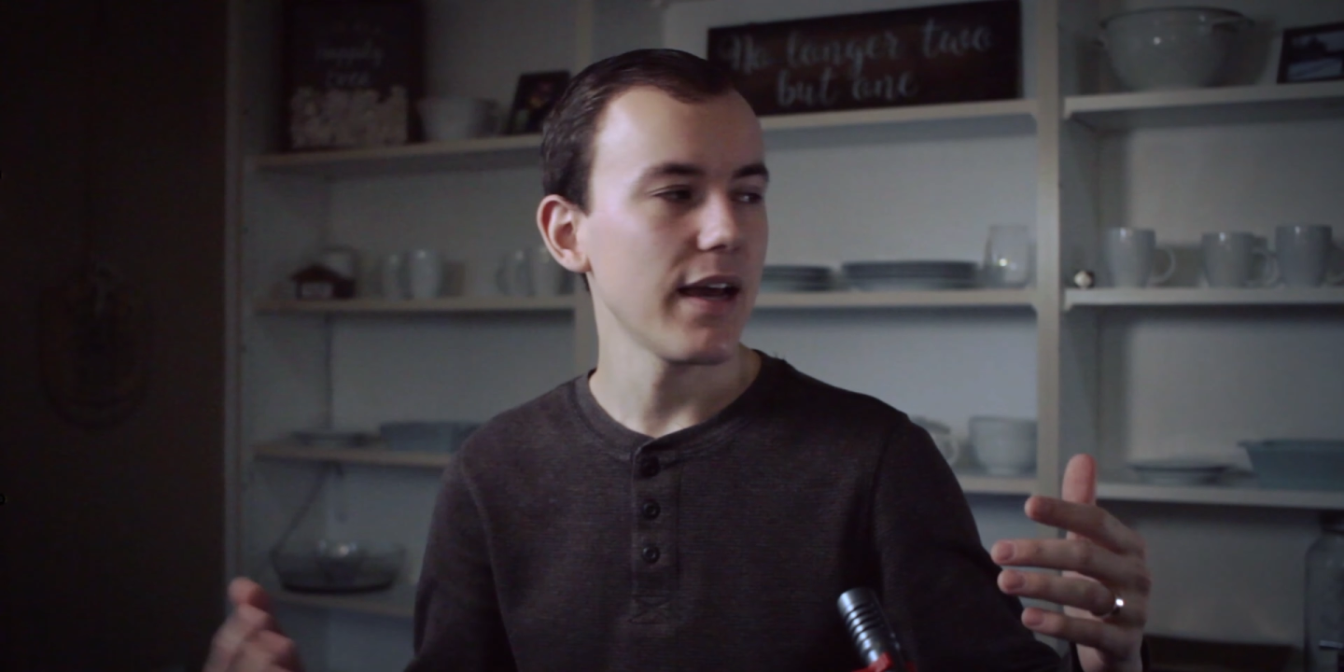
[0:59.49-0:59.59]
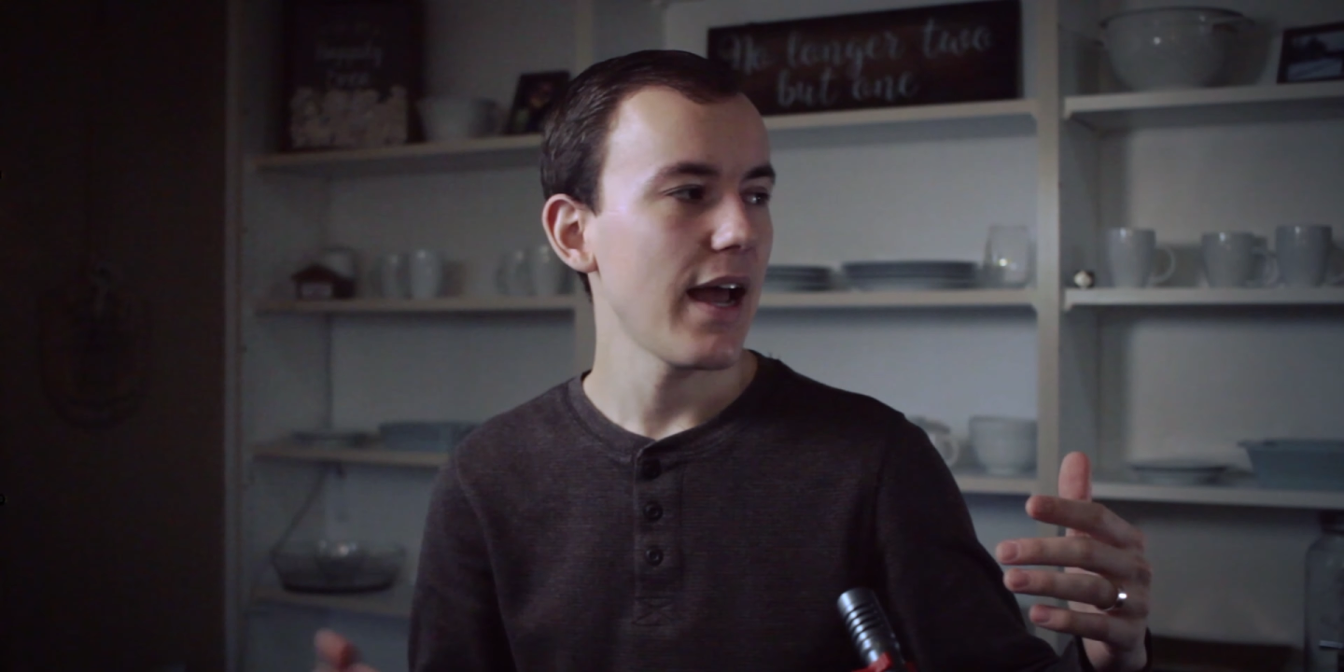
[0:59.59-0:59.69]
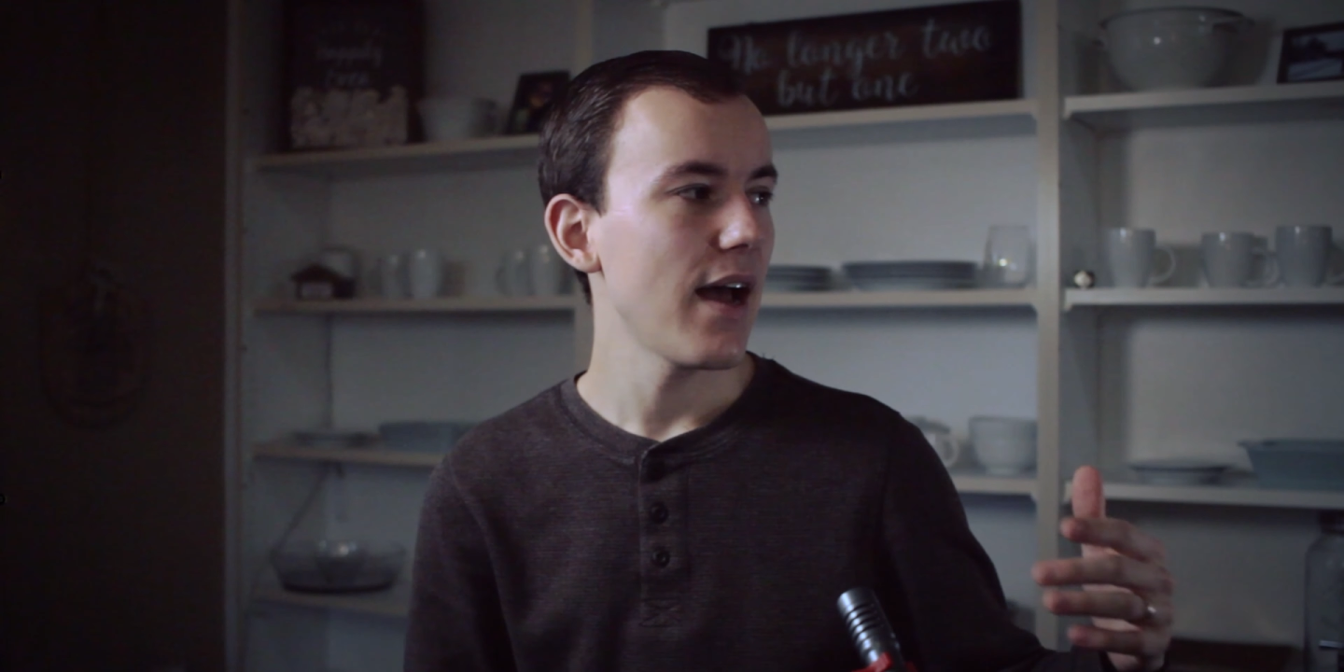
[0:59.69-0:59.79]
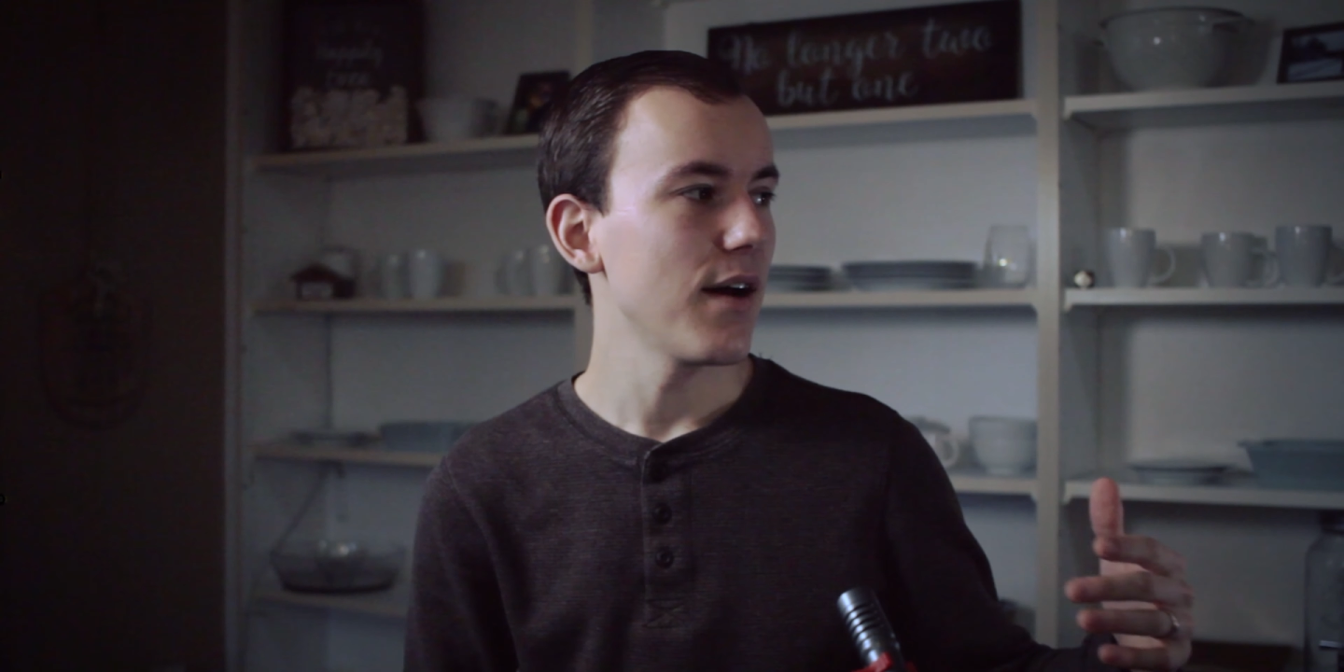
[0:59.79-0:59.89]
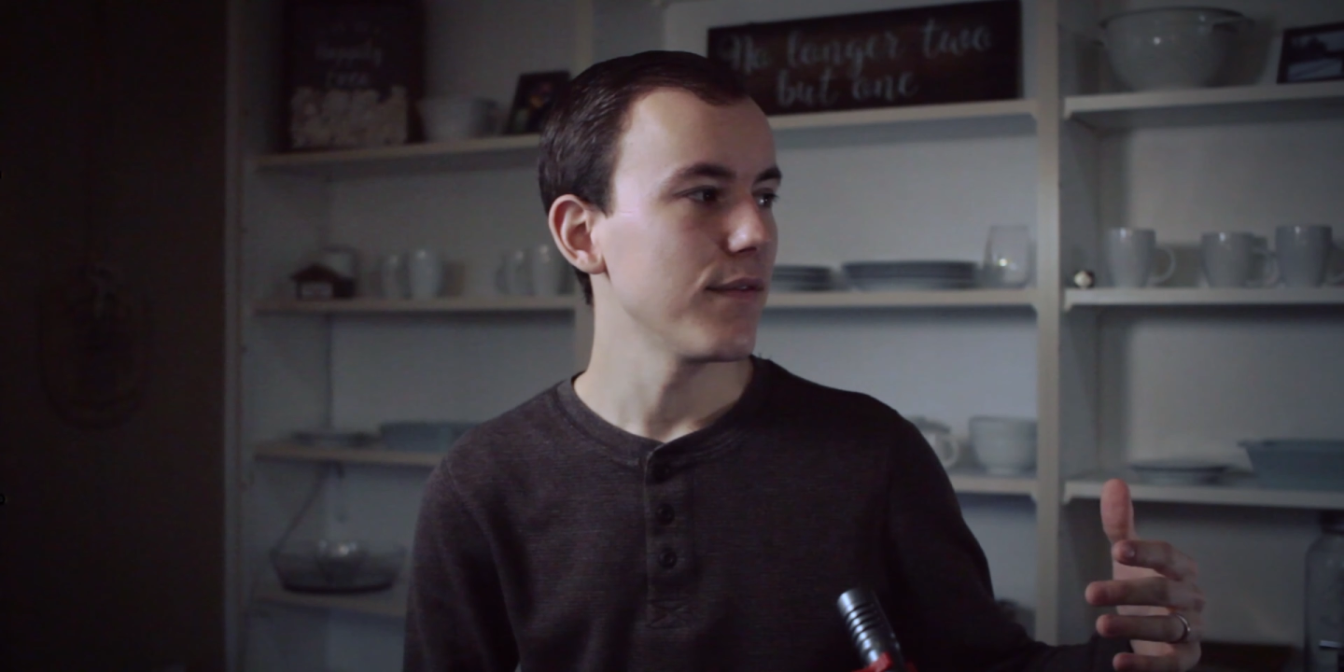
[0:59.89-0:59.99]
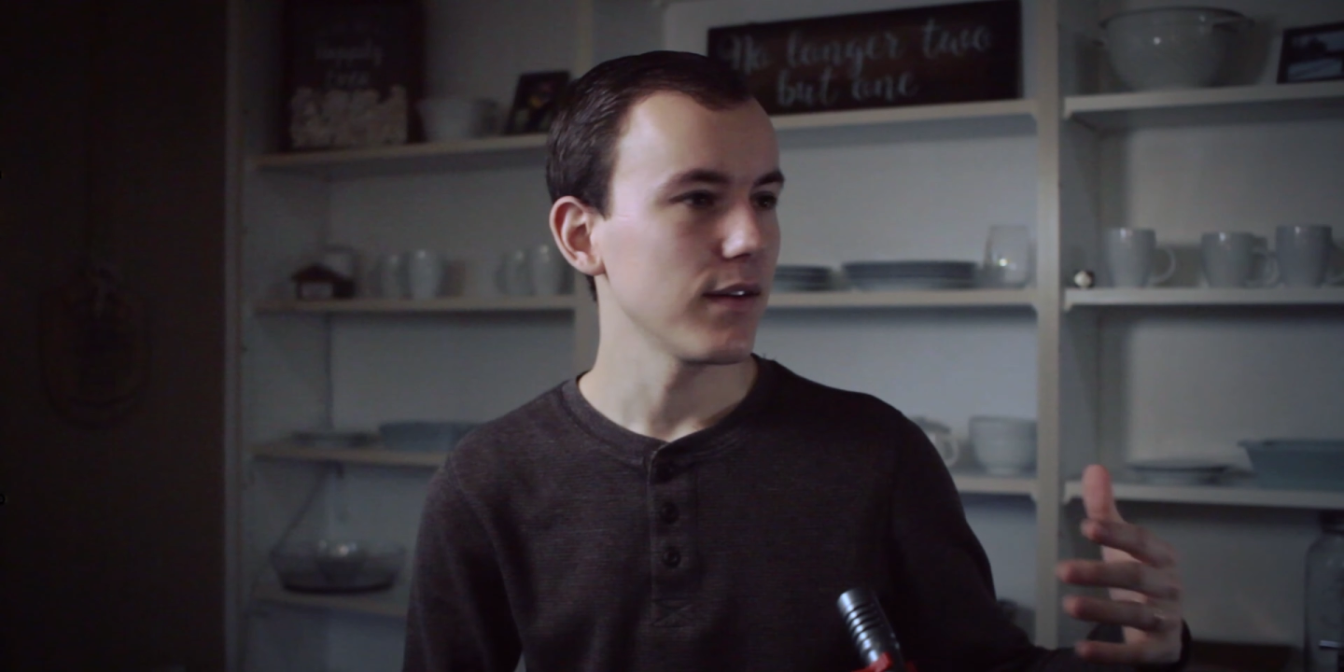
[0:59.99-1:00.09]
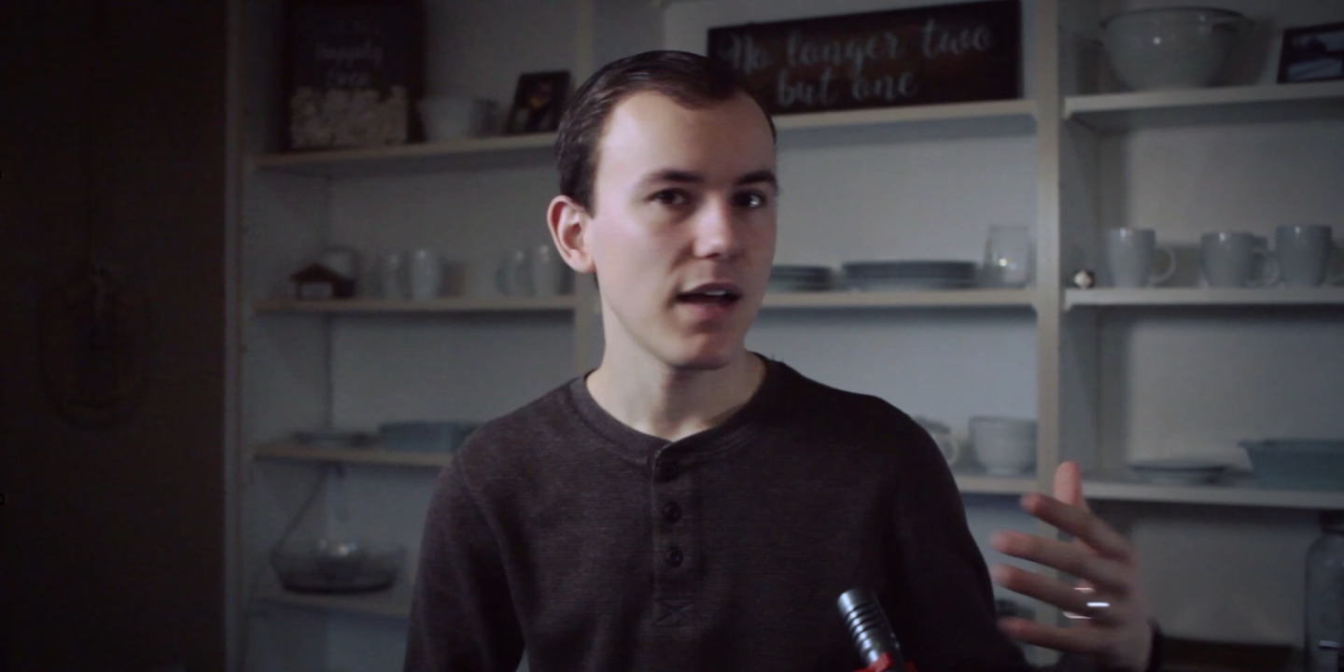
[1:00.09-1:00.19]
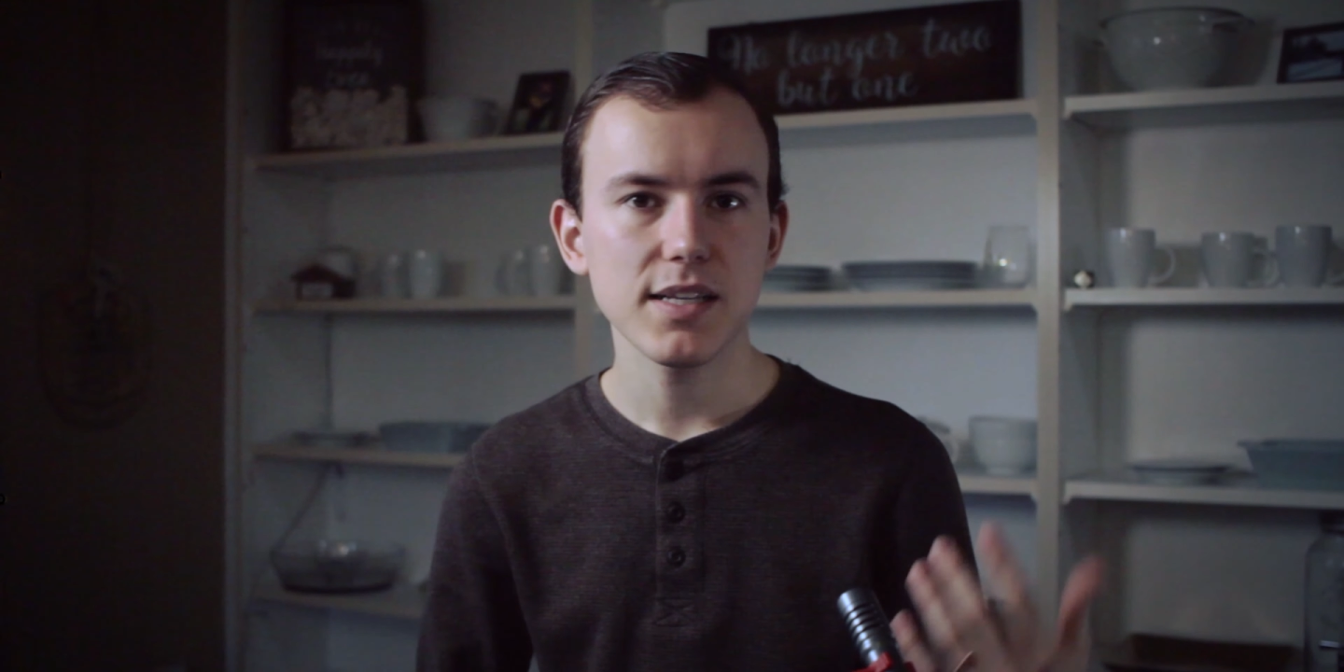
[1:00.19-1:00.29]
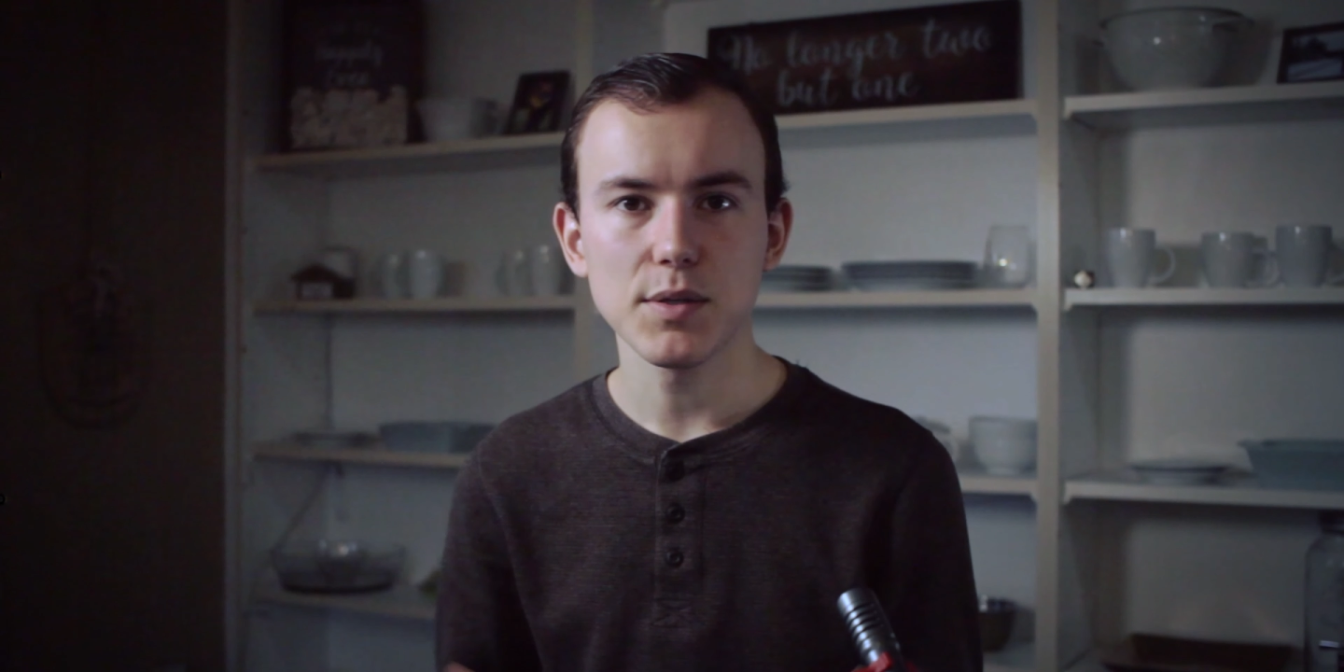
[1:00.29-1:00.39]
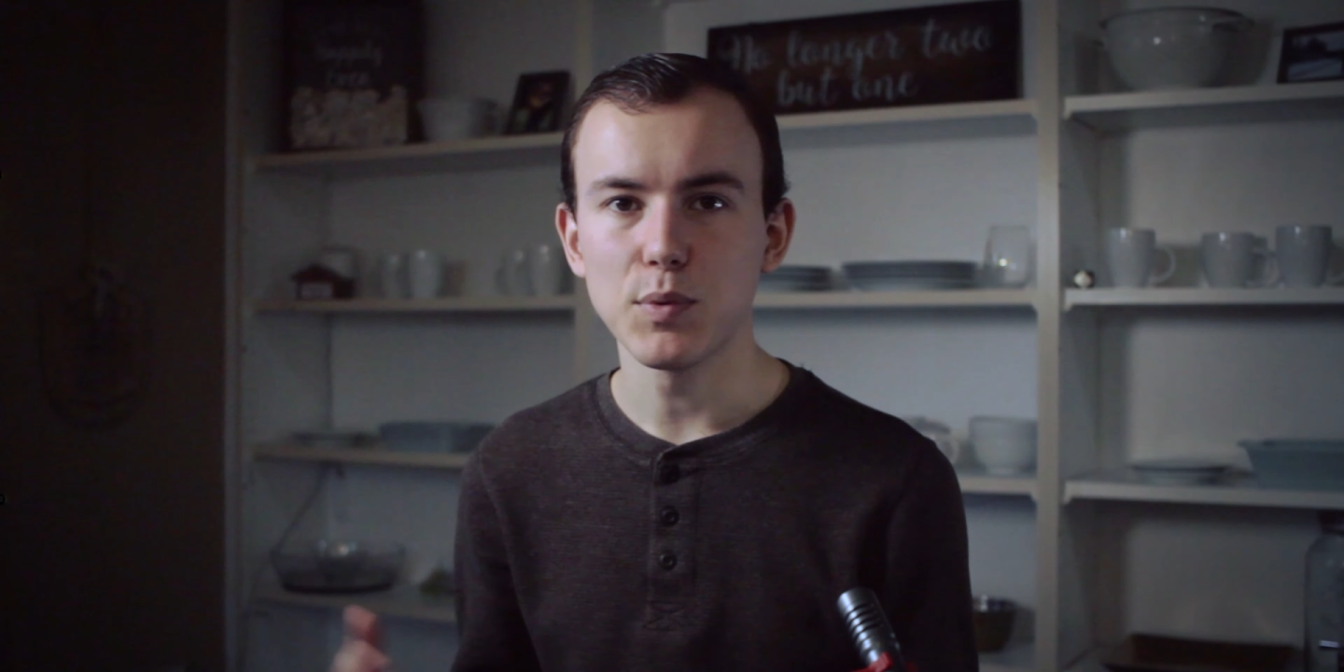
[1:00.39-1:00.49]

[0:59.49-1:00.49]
have lots